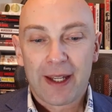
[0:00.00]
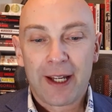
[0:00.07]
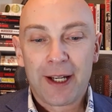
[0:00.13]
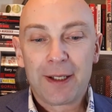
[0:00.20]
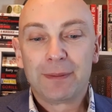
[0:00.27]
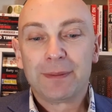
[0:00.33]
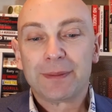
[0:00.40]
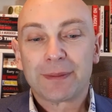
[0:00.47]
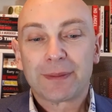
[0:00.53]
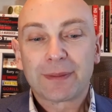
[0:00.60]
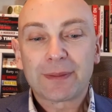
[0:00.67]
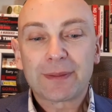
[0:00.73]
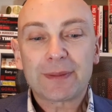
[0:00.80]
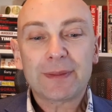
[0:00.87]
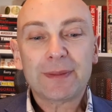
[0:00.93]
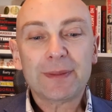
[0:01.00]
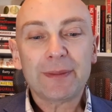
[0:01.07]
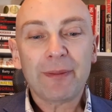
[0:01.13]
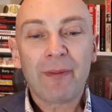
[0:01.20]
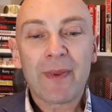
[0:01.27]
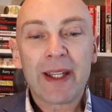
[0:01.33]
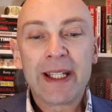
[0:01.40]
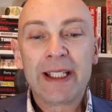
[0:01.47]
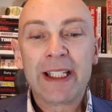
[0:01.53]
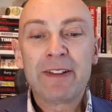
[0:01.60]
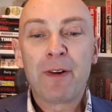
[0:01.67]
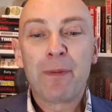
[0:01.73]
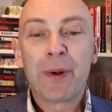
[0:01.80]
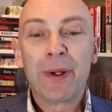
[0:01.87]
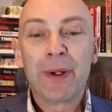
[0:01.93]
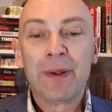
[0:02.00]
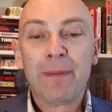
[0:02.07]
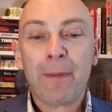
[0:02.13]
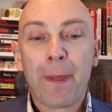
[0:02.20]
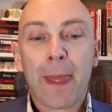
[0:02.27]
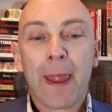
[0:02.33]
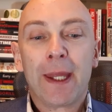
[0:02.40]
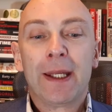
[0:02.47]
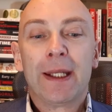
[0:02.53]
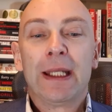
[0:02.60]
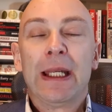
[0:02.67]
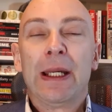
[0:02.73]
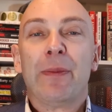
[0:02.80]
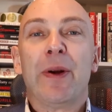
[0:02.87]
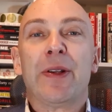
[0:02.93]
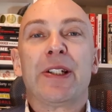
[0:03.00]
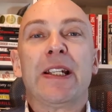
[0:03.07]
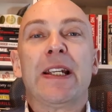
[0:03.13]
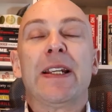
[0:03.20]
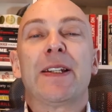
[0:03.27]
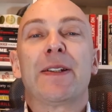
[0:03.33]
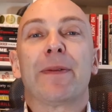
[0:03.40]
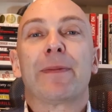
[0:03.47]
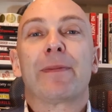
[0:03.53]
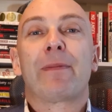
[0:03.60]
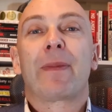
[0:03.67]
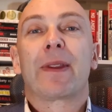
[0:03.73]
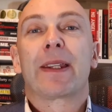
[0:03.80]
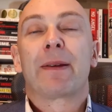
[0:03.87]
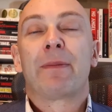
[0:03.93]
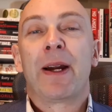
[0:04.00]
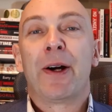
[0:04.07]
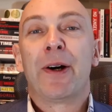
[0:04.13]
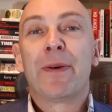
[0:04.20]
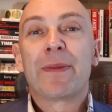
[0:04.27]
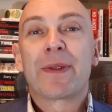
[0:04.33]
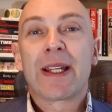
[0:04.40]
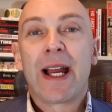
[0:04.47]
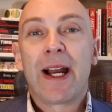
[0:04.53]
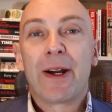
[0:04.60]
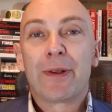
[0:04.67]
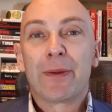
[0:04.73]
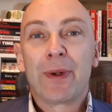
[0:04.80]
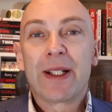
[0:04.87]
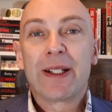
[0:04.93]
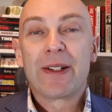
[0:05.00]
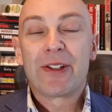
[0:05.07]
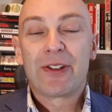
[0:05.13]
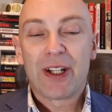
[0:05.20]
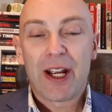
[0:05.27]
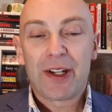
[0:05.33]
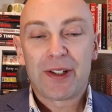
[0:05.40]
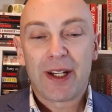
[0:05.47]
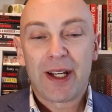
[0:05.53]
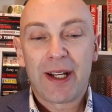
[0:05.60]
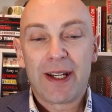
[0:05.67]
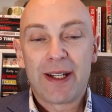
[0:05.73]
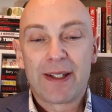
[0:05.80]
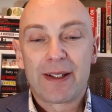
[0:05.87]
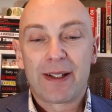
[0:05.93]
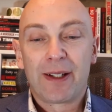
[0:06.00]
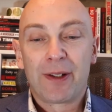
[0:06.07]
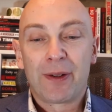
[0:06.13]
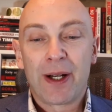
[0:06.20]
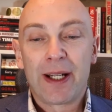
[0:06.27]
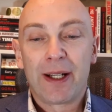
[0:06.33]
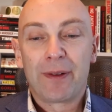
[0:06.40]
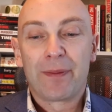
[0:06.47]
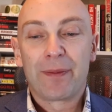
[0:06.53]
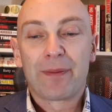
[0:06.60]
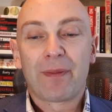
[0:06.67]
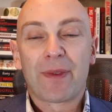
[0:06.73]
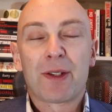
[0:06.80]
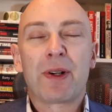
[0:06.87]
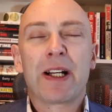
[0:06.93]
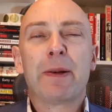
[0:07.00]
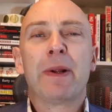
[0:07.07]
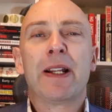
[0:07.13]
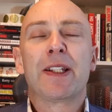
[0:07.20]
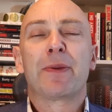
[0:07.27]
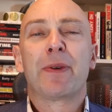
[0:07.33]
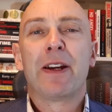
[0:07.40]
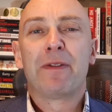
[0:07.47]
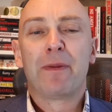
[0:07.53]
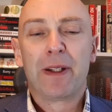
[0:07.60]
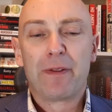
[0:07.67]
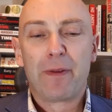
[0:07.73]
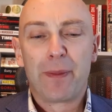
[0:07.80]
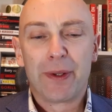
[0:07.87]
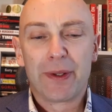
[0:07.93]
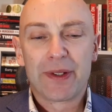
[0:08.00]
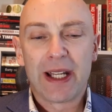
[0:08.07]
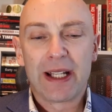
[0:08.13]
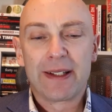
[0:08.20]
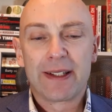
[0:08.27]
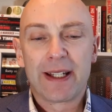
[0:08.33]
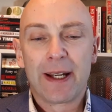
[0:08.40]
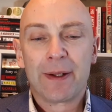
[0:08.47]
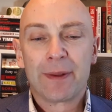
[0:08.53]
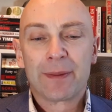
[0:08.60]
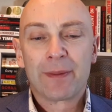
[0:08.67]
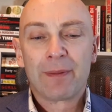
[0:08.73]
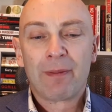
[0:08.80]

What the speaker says: In Liverpool, which is my hometown, Widnes, Cheshire, is quite 20 minutes away from Liverpool Centre.